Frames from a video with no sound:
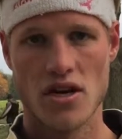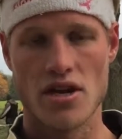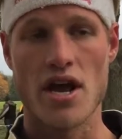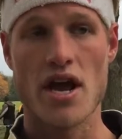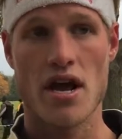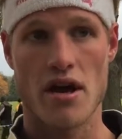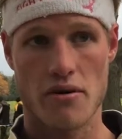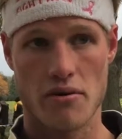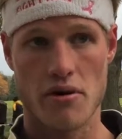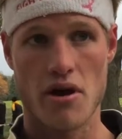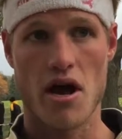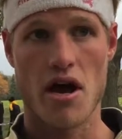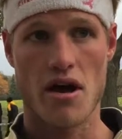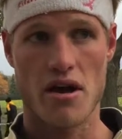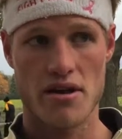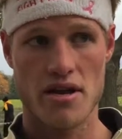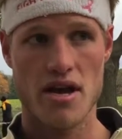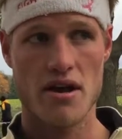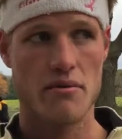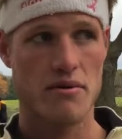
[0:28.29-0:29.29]

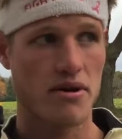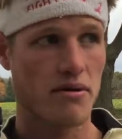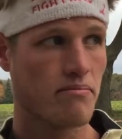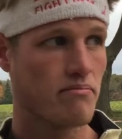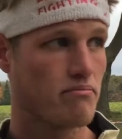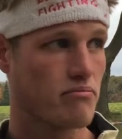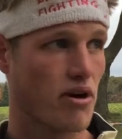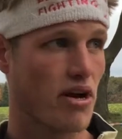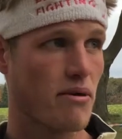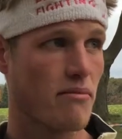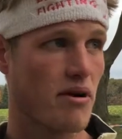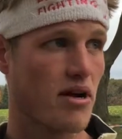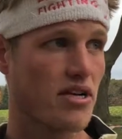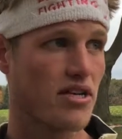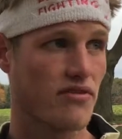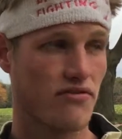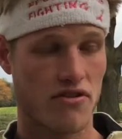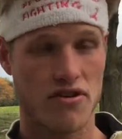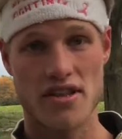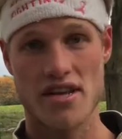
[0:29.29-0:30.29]
Yeah, we pretty
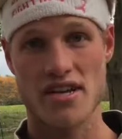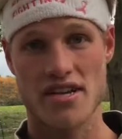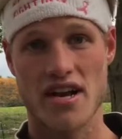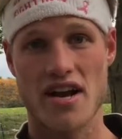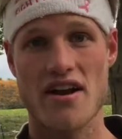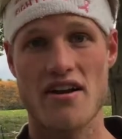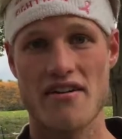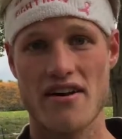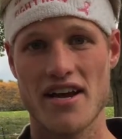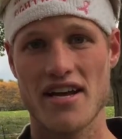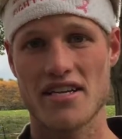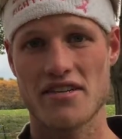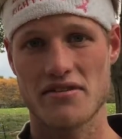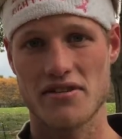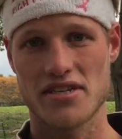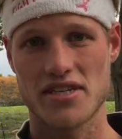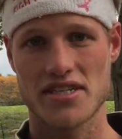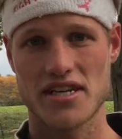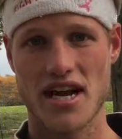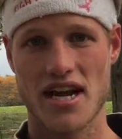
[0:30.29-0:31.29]
much for the entire race
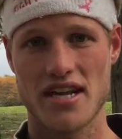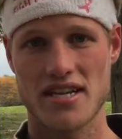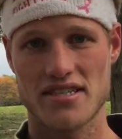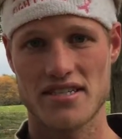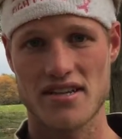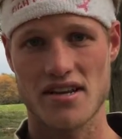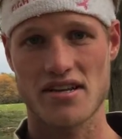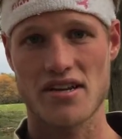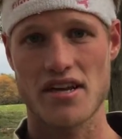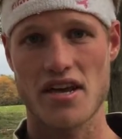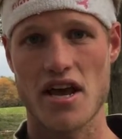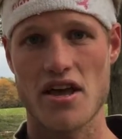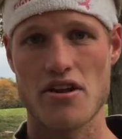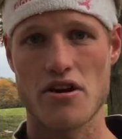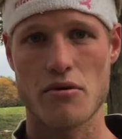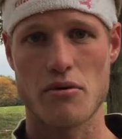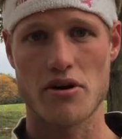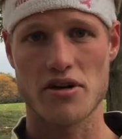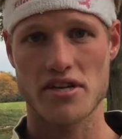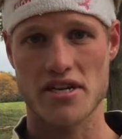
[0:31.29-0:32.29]
we just kind of stuck
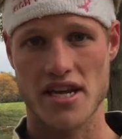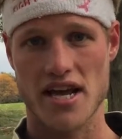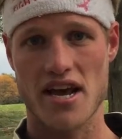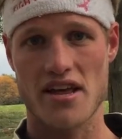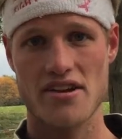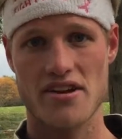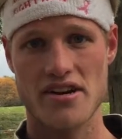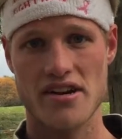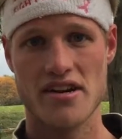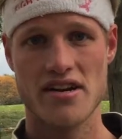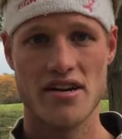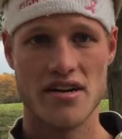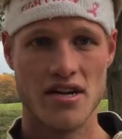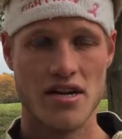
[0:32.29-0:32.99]
together, worked together